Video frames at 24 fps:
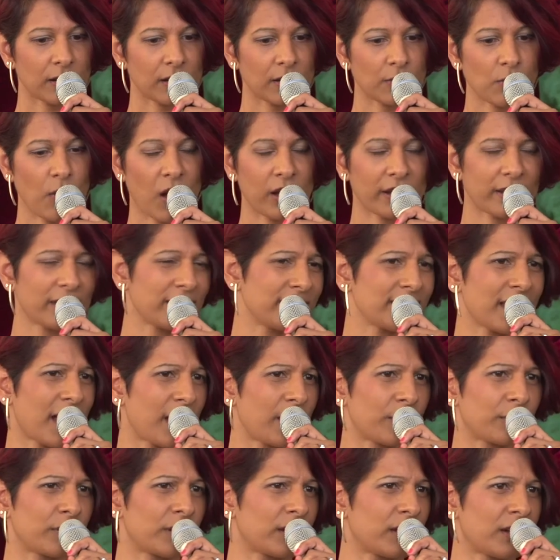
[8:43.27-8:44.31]
walking
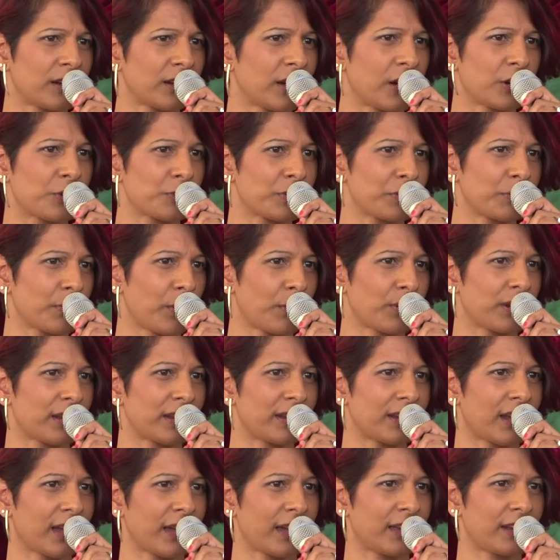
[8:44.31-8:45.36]
down a country road at
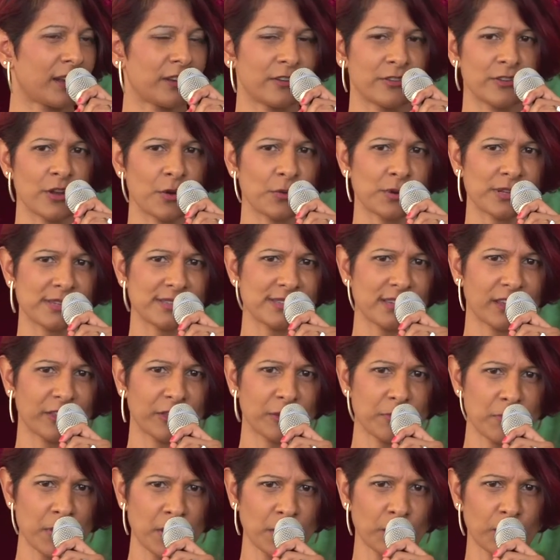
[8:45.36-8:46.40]
night and noticing the
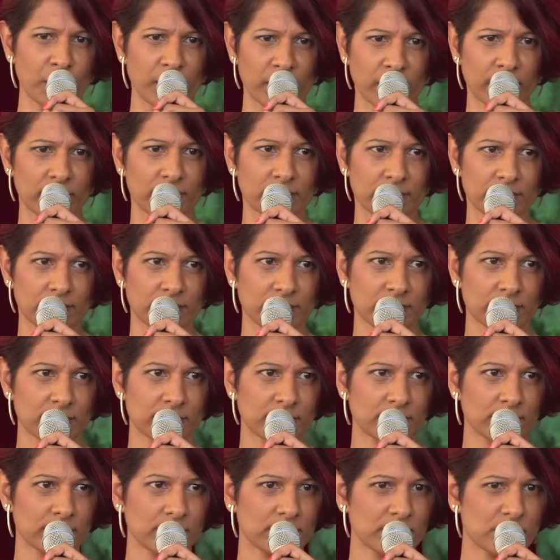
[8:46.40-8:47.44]
moon
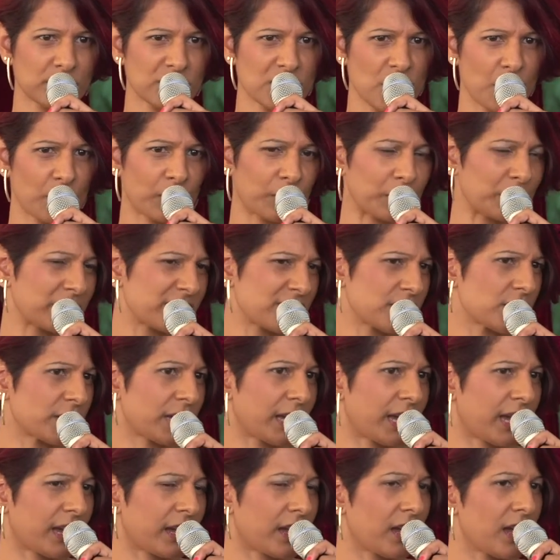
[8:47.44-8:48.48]
when no one was
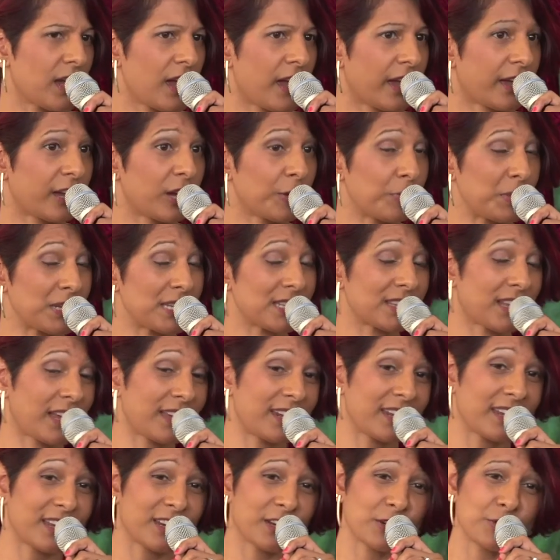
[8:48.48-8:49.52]
looking. It could be
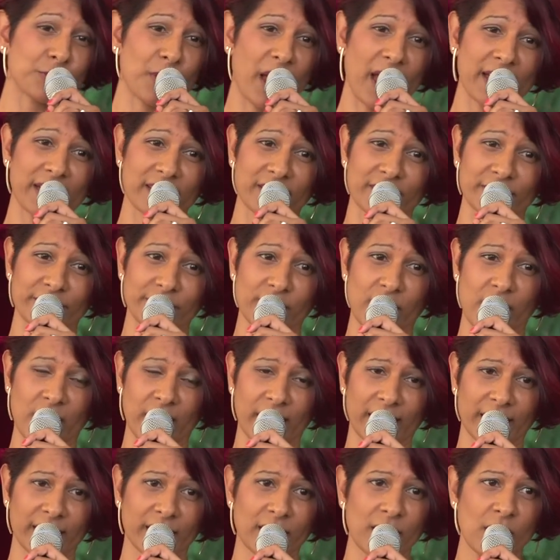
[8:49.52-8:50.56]
delighting in a
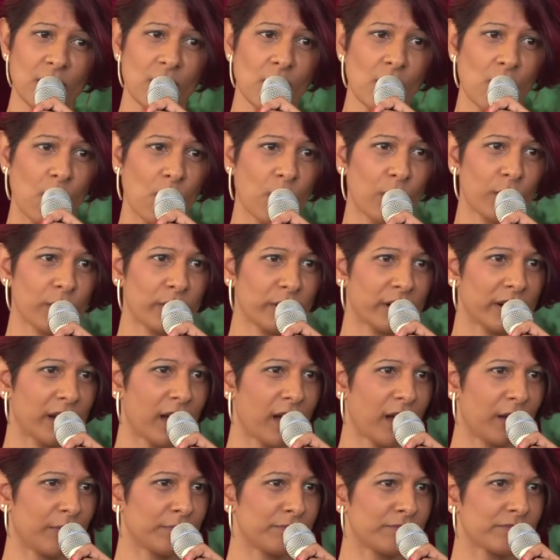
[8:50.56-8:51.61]
dragonfly or
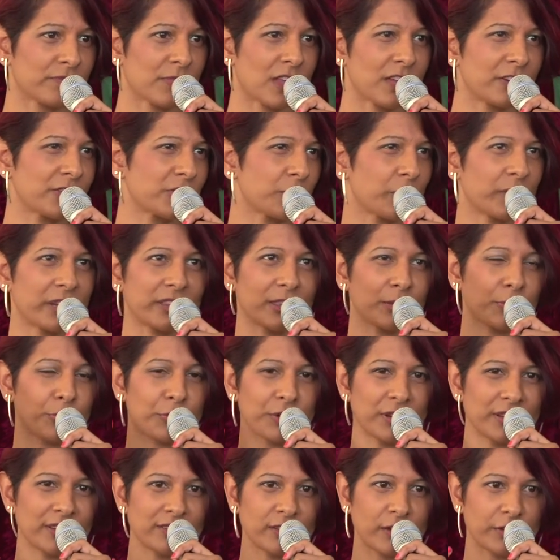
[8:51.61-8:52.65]
um, enjoying the
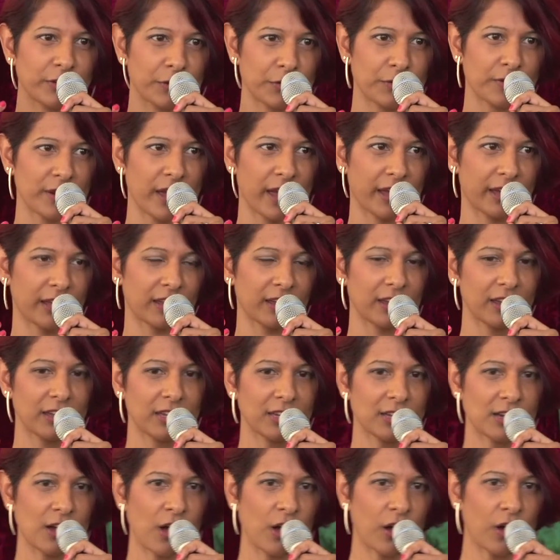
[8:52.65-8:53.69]
breeze on your neck.
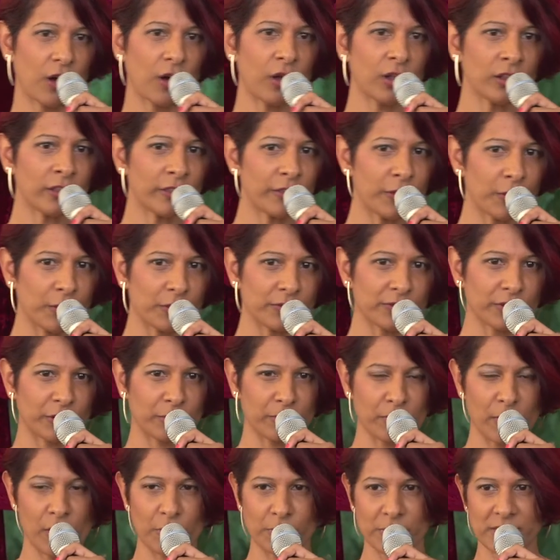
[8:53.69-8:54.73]
All those are
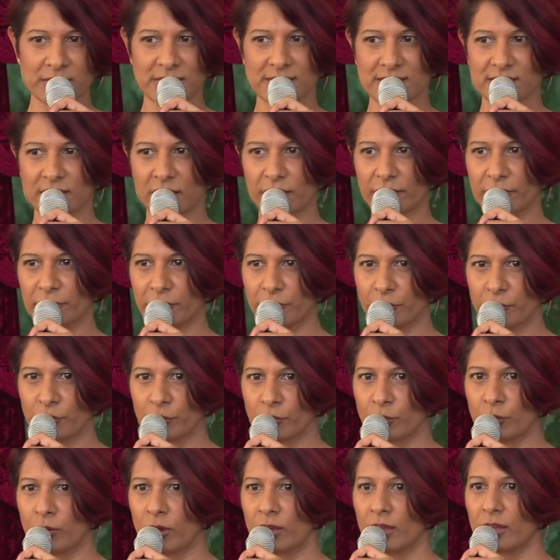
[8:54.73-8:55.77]
moments of
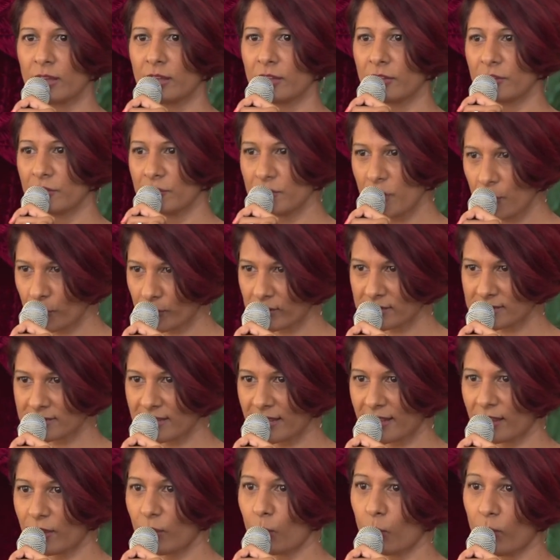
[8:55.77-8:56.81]
you
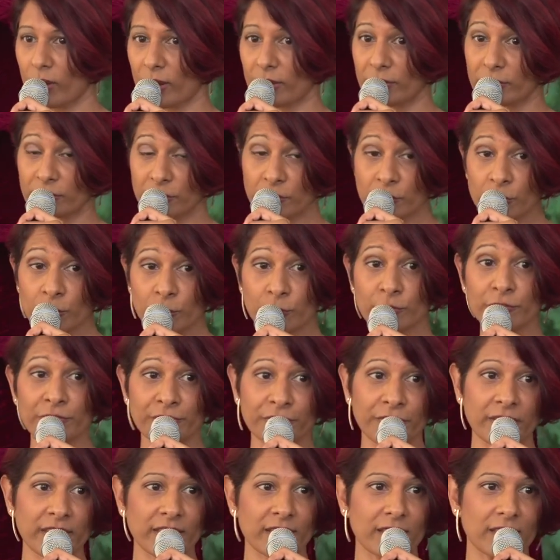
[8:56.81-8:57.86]
noticing where you
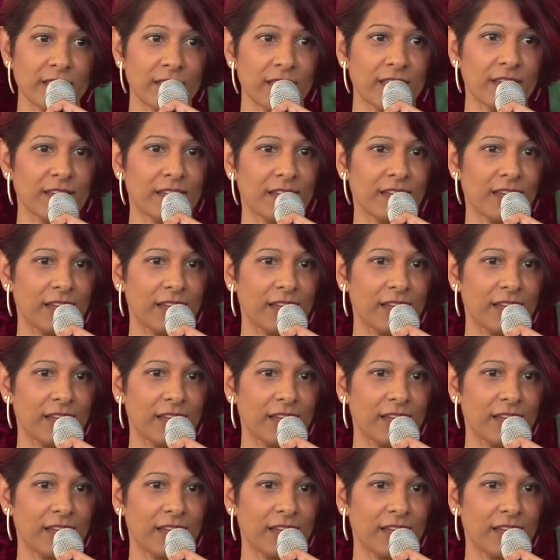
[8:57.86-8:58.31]
feel